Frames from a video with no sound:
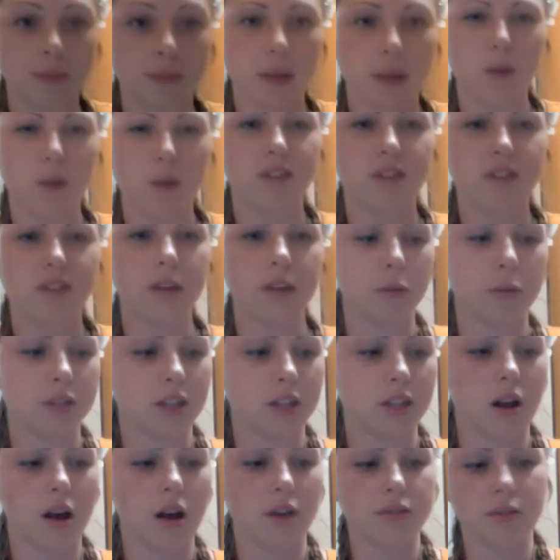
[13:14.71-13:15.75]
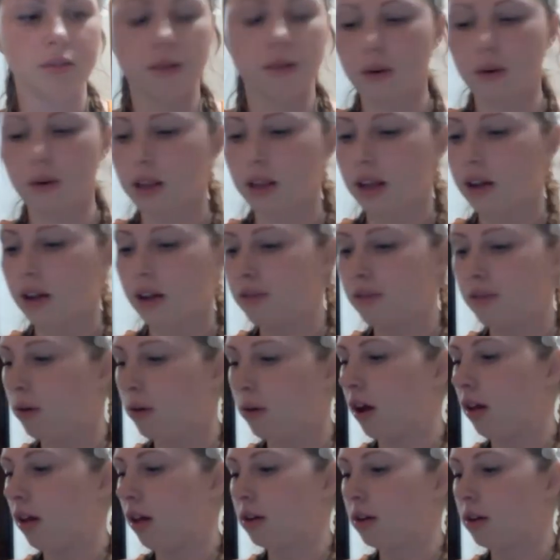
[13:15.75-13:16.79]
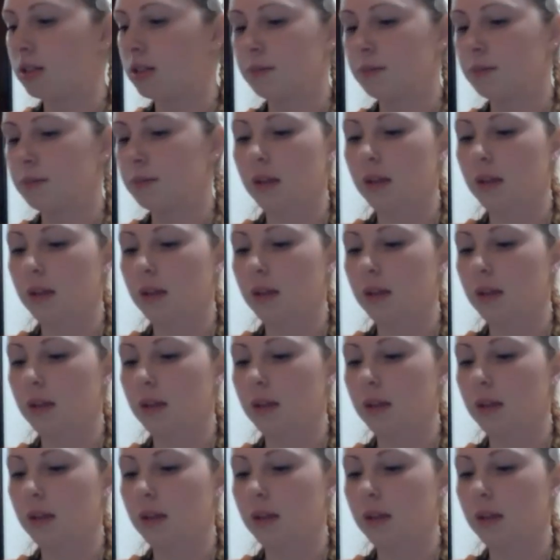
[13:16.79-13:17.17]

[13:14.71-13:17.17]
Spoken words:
They were 50% off, so they were like $4.